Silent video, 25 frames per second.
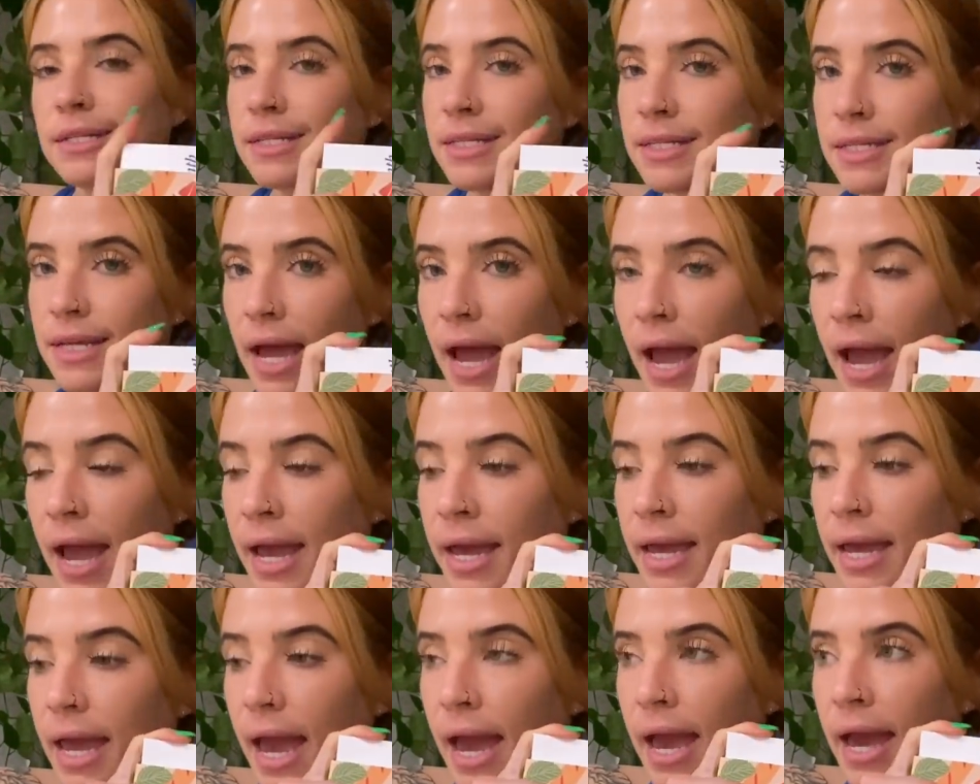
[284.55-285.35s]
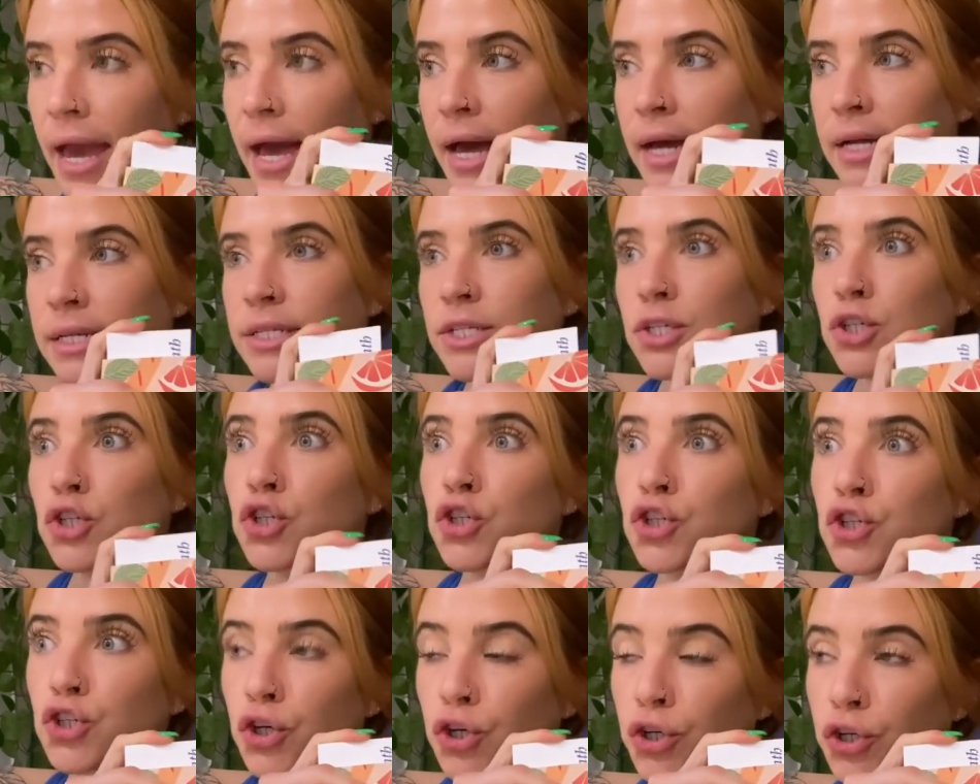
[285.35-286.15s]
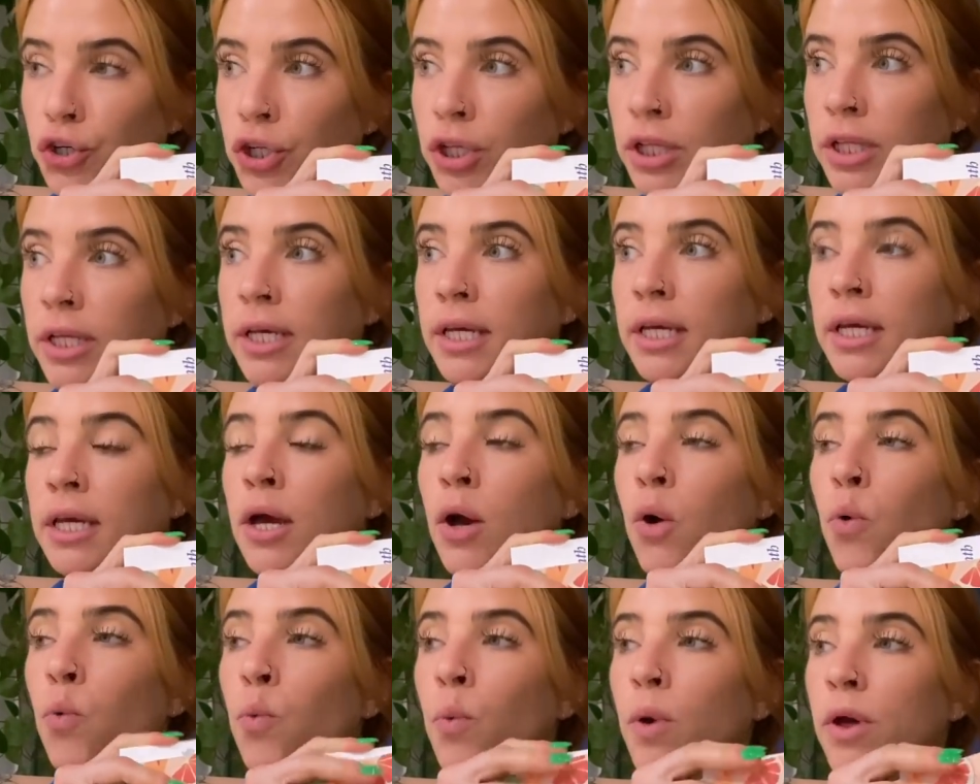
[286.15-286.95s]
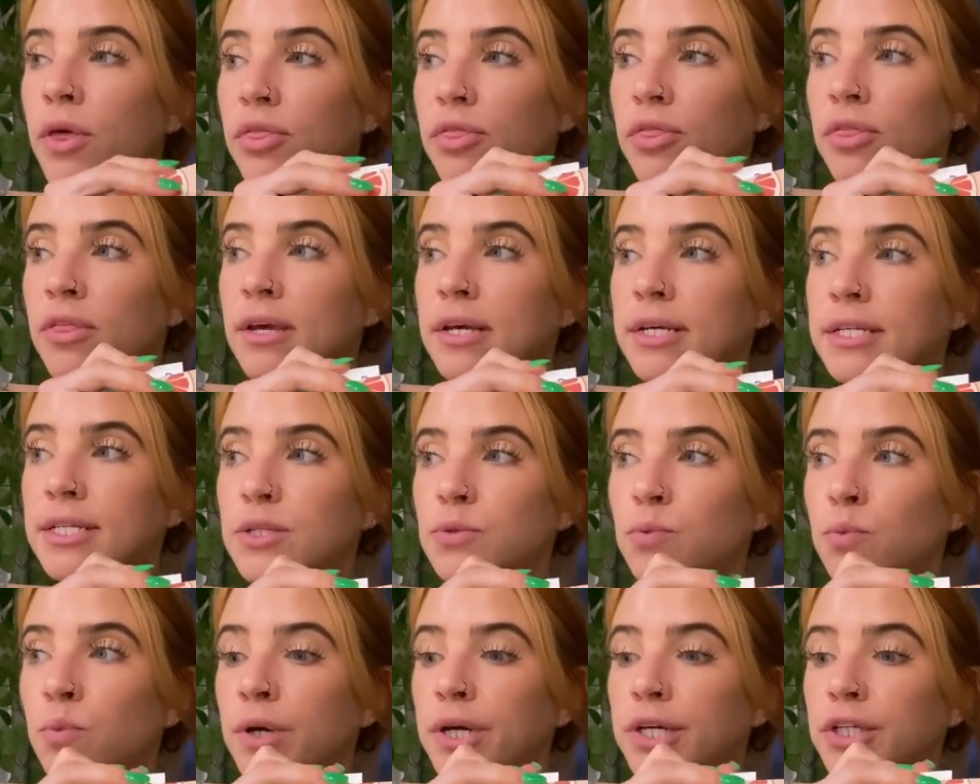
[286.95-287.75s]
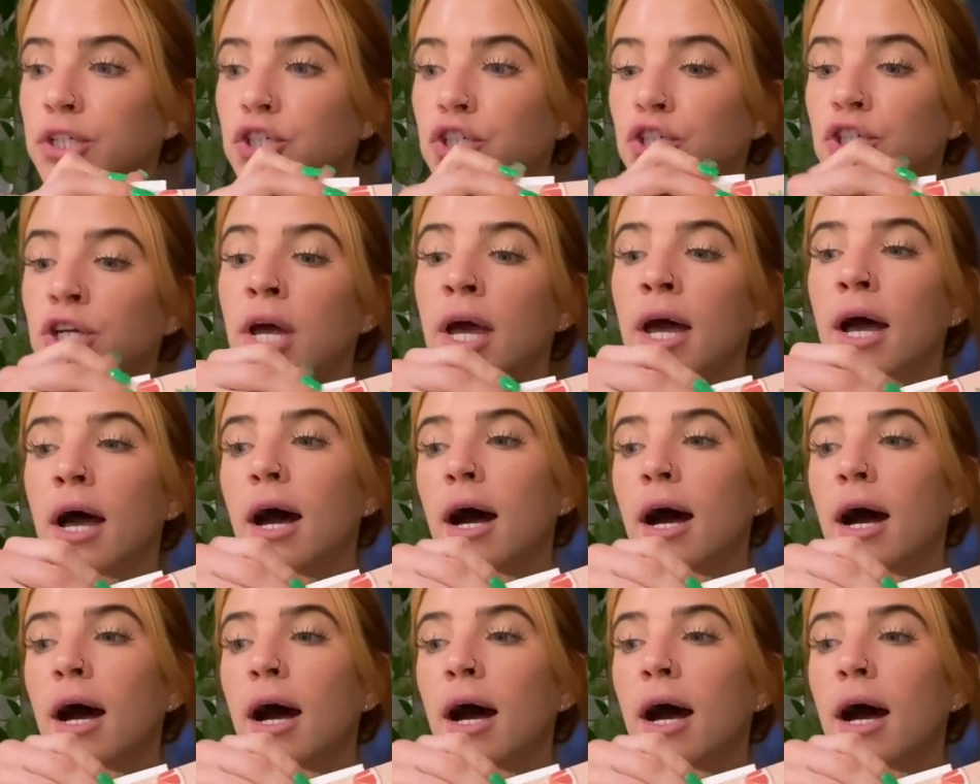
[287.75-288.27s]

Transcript: Day and journaling with this, which